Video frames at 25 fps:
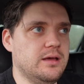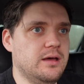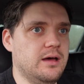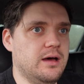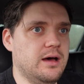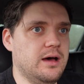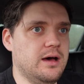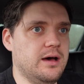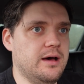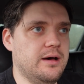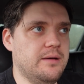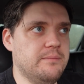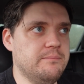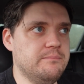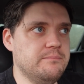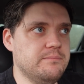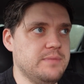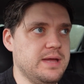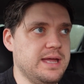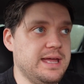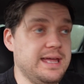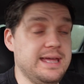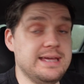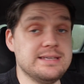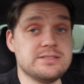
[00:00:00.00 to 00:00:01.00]

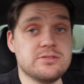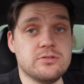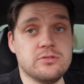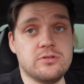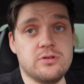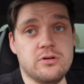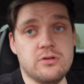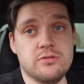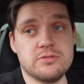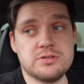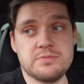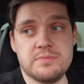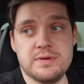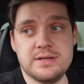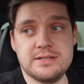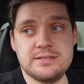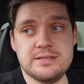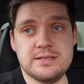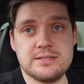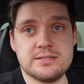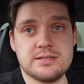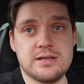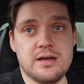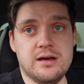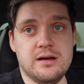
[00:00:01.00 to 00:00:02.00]
It is on coil springs,
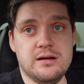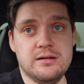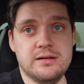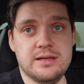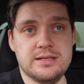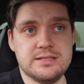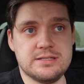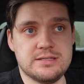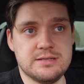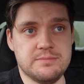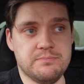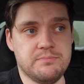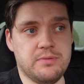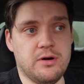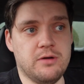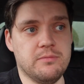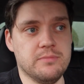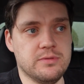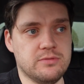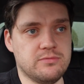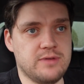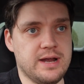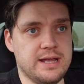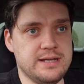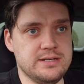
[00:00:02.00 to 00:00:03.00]
this car. It's a bottom
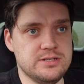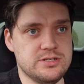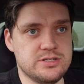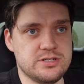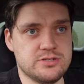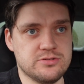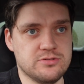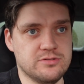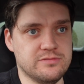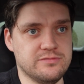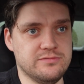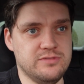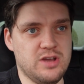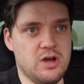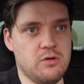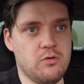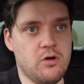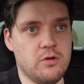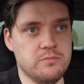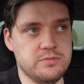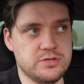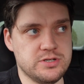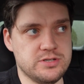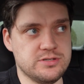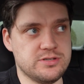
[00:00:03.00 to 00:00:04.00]
of the range, sort of no
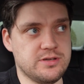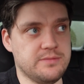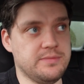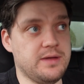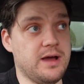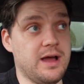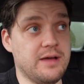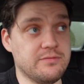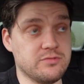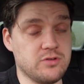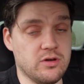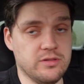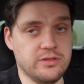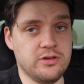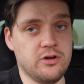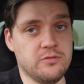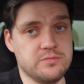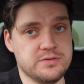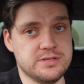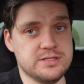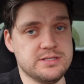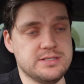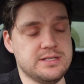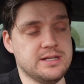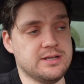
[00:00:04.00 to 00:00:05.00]
options. I've got the
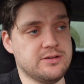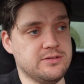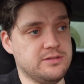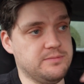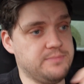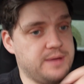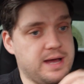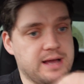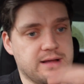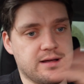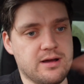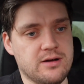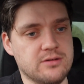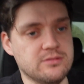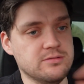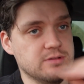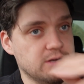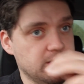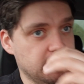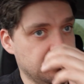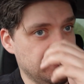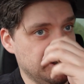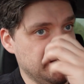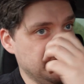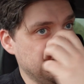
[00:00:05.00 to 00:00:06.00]
option sticker in the back.
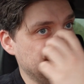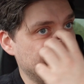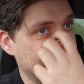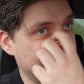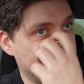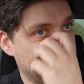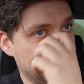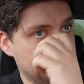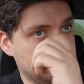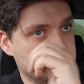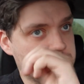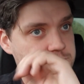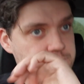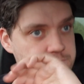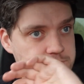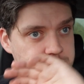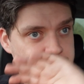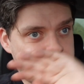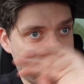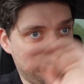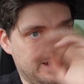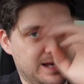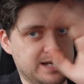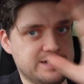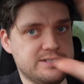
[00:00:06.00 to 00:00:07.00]
I'll
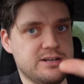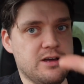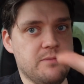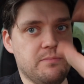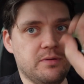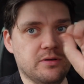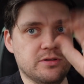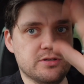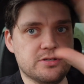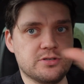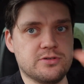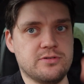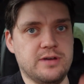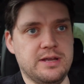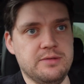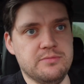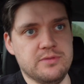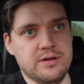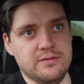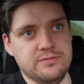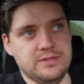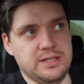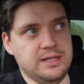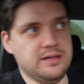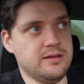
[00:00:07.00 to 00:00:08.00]
flash it up on the screen
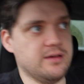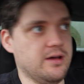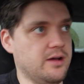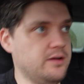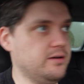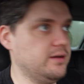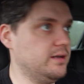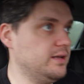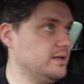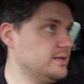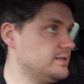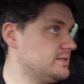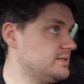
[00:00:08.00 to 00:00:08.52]
when I've decoded it